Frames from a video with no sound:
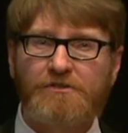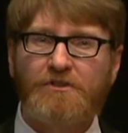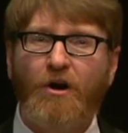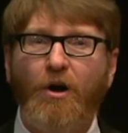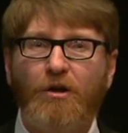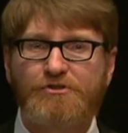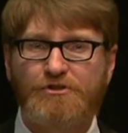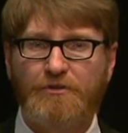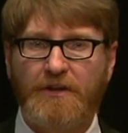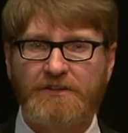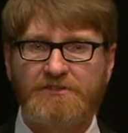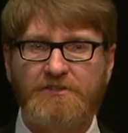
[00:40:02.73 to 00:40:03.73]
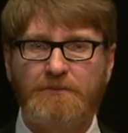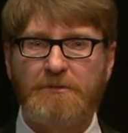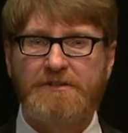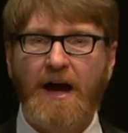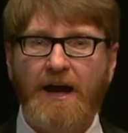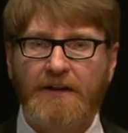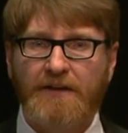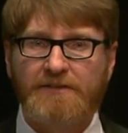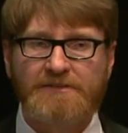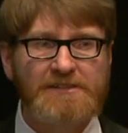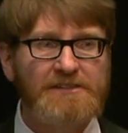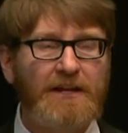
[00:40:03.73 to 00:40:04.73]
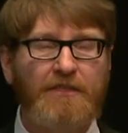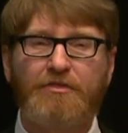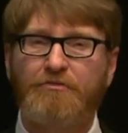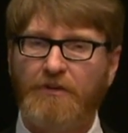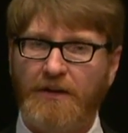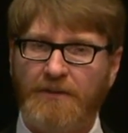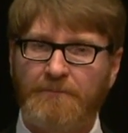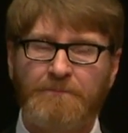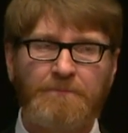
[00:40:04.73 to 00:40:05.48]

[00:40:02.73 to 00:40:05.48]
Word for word: Call shootings in Medina in nineteen eighty-three.